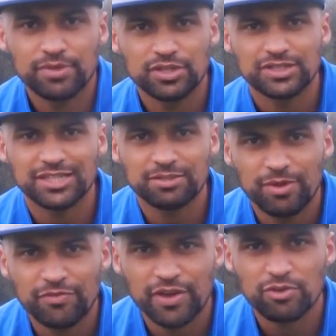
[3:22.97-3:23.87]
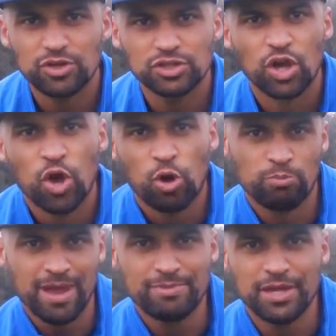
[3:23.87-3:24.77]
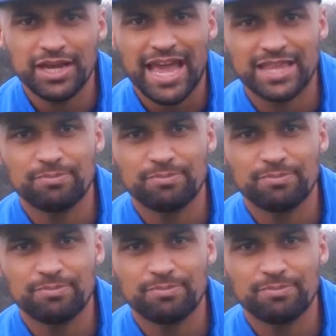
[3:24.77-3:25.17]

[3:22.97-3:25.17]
your centre midfielders, or maybe you're getting